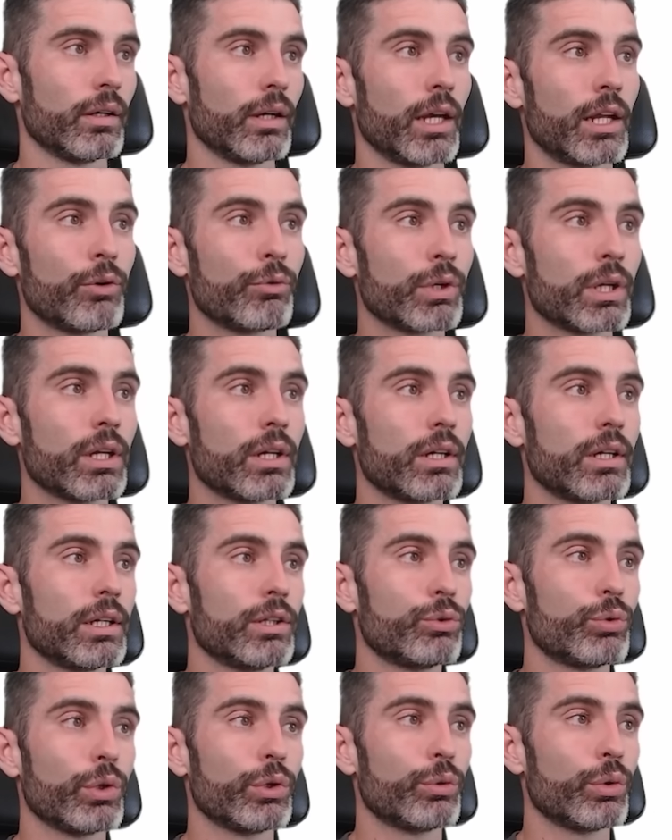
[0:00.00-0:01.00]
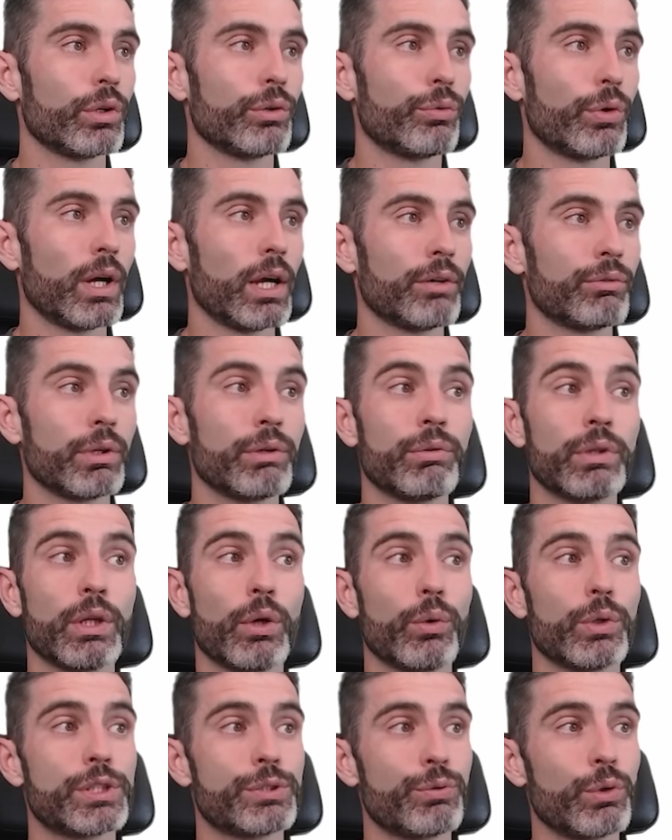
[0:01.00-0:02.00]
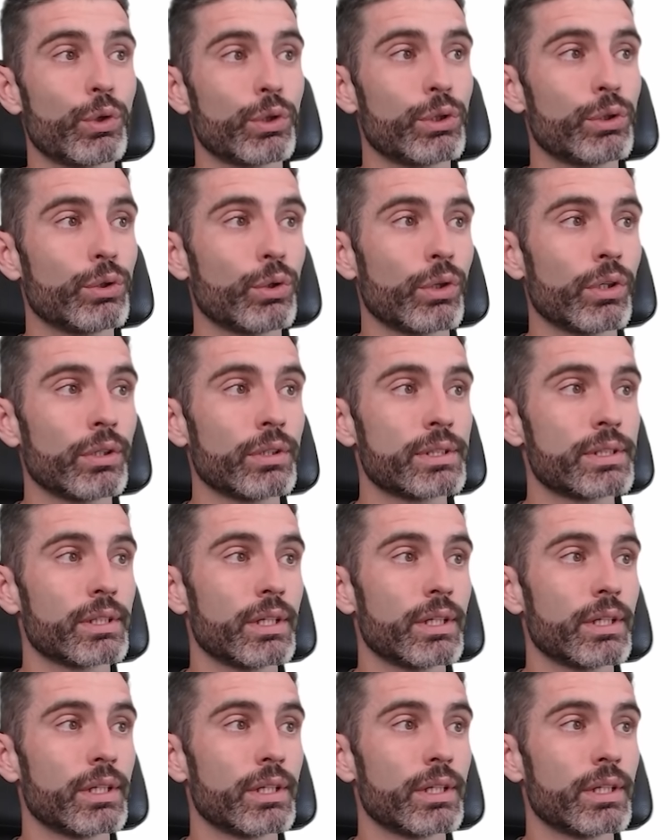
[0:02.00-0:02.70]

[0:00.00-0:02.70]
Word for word: And over here in 2025, even though it's fewer tutorials,